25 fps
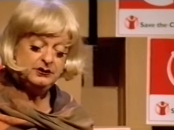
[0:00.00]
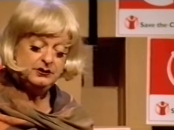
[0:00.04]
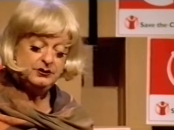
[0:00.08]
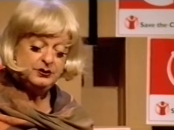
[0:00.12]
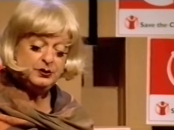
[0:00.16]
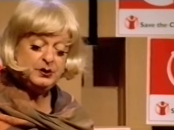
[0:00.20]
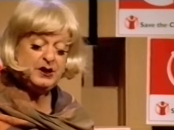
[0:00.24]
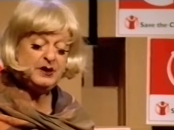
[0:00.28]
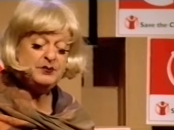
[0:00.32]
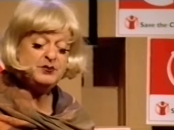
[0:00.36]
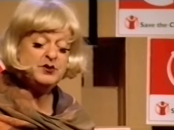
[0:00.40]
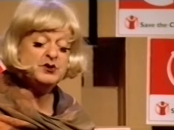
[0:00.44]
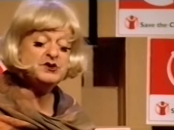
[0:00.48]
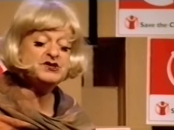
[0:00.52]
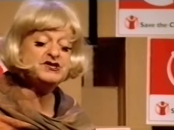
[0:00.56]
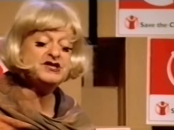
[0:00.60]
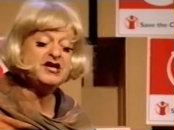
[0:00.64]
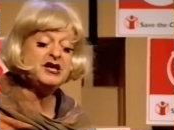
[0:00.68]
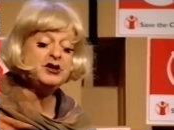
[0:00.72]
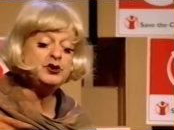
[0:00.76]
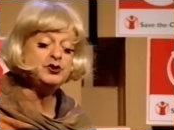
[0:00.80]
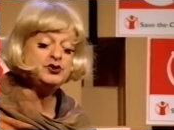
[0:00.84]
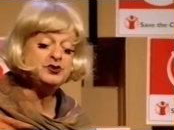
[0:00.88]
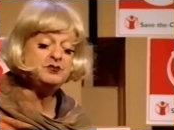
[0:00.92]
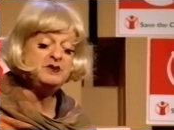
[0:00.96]
You kept on
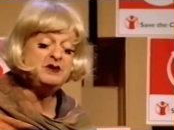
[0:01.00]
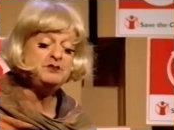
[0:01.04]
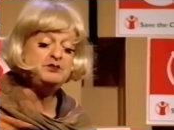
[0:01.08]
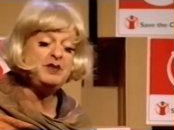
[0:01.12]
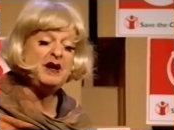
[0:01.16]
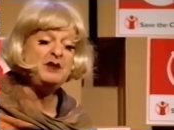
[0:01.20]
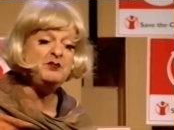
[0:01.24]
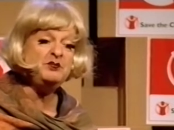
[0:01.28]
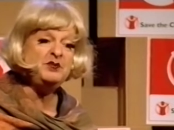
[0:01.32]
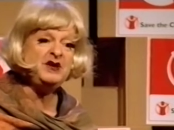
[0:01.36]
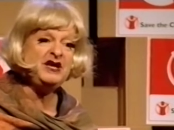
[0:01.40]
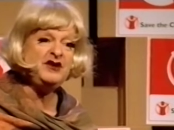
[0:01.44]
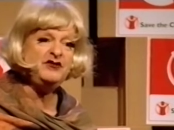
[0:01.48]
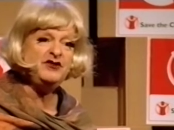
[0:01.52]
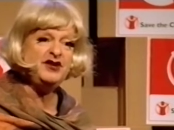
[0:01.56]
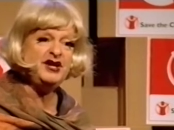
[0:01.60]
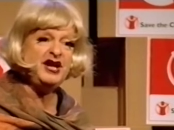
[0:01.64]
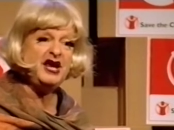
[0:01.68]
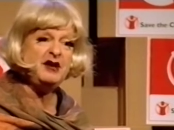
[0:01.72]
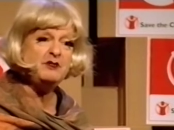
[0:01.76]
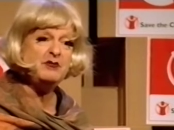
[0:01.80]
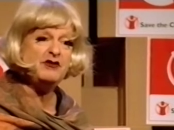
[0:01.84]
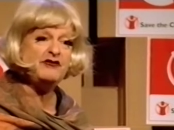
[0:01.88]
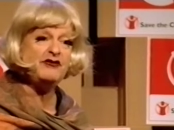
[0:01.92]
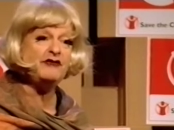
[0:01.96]
saying to me, Bambi, in the
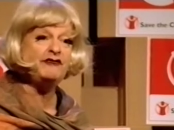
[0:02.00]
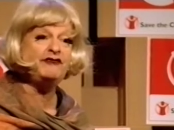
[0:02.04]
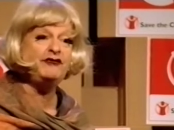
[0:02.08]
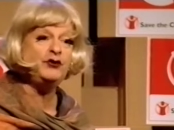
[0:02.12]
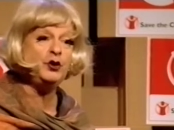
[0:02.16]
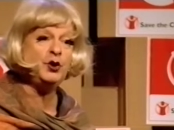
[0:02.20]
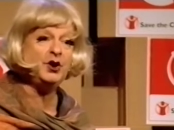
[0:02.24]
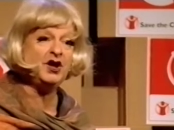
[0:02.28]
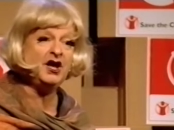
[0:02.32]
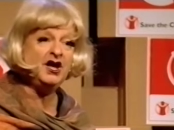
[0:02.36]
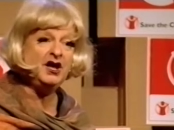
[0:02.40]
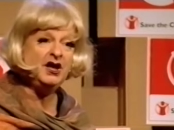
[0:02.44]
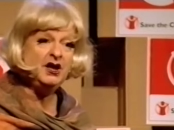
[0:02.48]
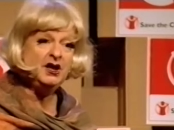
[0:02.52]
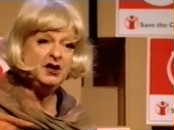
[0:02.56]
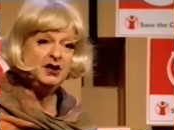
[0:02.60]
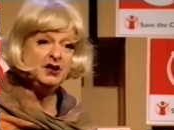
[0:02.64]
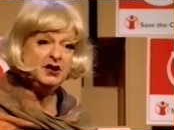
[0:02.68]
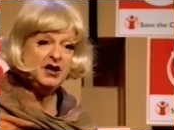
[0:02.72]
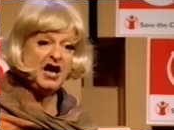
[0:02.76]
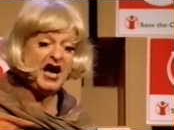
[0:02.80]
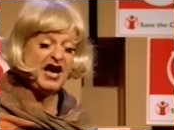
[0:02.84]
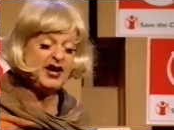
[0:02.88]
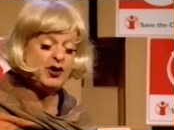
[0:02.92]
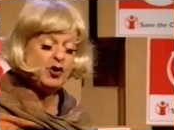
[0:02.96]
name of the Führer,
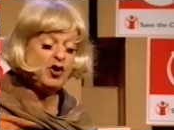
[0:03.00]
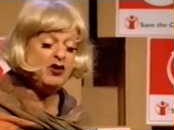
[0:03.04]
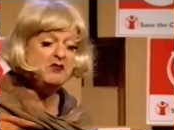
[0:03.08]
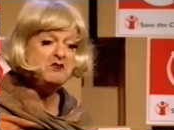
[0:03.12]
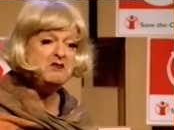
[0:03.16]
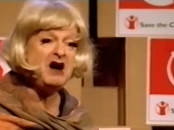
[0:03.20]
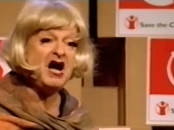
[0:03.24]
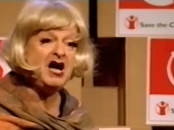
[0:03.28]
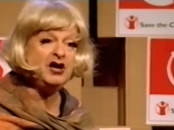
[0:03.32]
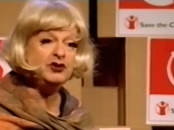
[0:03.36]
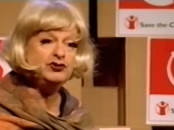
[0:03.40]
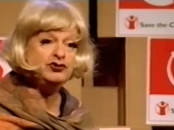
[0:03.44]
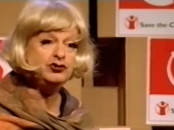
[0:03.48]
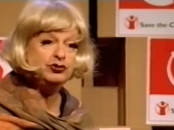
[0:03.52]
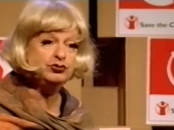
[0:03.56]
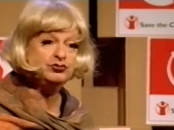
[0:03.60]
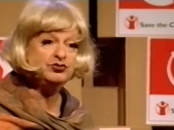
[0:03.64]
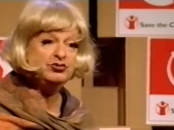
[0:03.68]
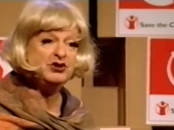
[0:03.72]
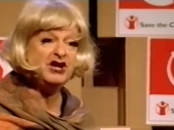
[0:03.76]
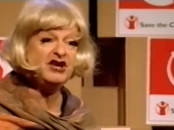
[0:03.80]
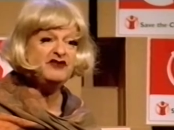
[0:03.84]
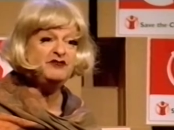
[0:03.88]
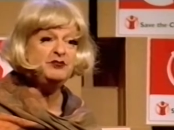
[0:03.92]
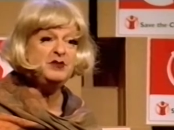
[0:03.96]
I command you
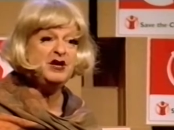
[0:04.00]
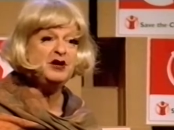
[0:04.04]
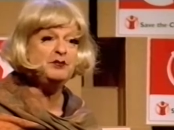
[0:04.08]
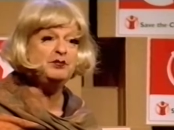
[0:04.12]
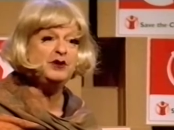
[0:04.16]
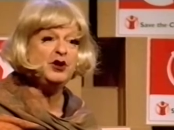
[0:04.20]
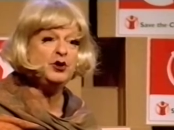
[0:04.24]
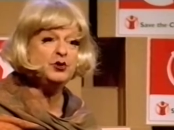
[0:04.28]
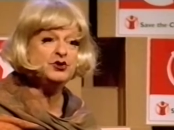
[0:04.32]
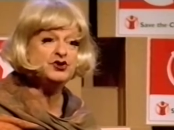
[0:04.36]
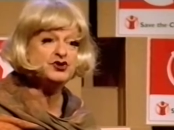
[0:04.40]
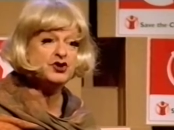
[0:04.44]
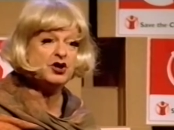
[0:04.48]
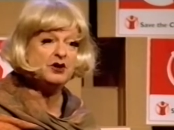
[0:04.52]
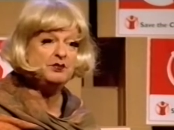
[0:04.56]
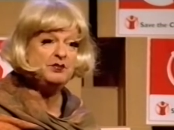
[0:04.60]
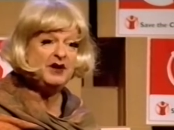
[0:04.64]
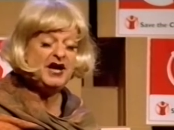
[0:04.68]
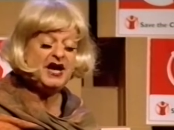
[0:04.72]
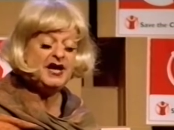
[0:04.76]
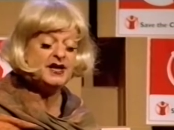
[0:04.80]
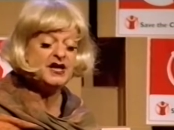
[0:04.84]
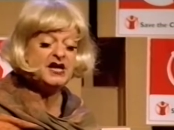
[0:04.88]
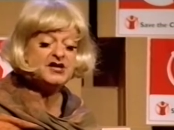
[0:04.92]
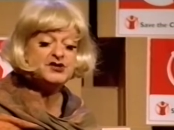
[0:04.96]
to give me a blowjob.
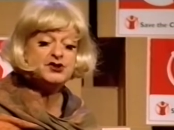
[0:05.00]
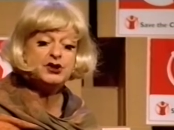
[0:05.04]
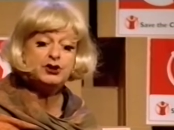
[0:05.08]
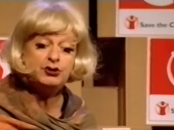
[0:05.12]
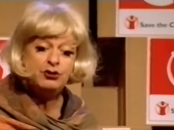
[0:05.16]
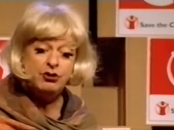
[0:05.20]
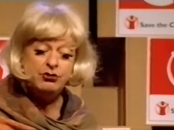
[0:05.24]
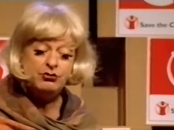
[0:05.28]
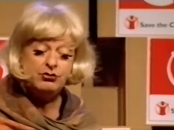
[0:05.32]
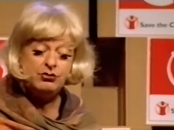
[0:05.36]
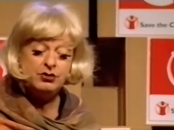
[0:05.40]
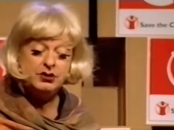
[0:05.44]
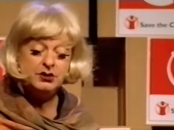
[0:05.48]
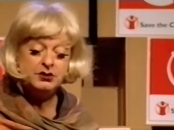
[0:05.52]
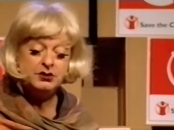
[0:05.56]
And I said, no.